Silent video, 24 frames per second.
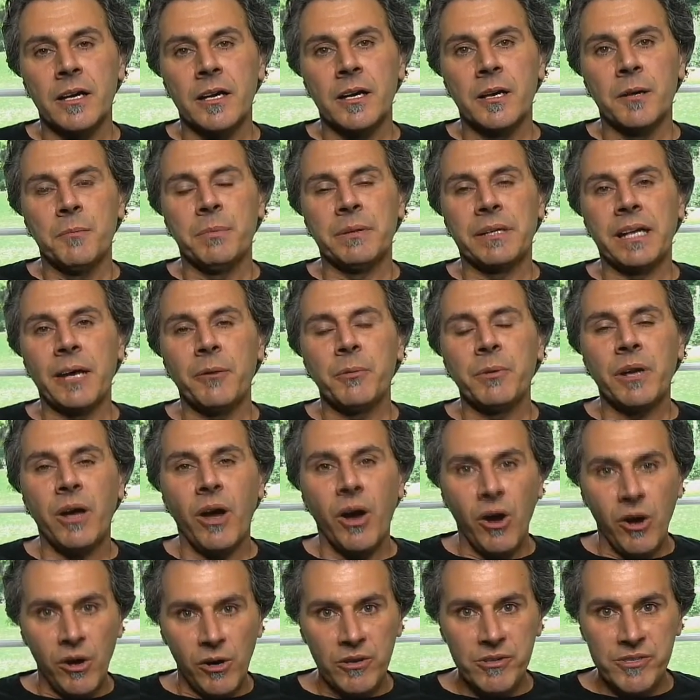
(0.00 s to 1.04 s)
But I would
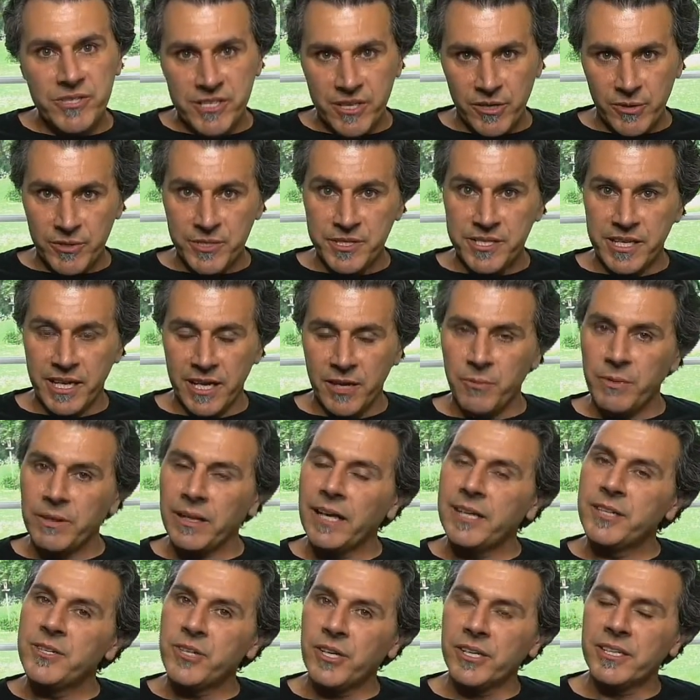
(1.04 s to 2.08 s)
also say what I
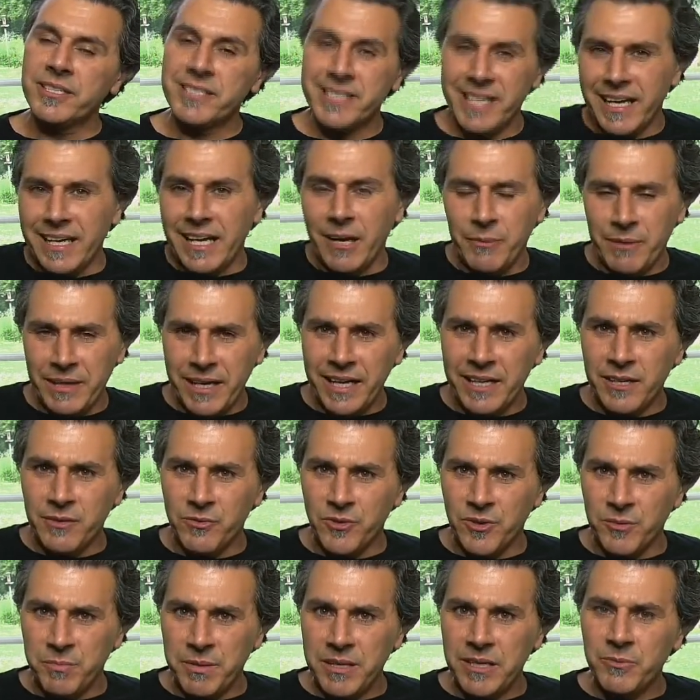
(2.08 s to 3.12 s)
just said. I would kind of
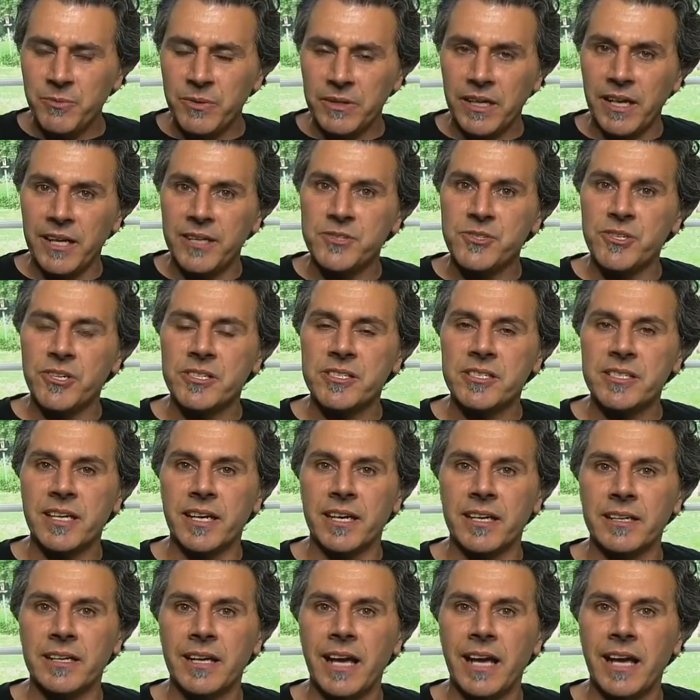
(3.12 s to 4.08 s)
repeat what I just said.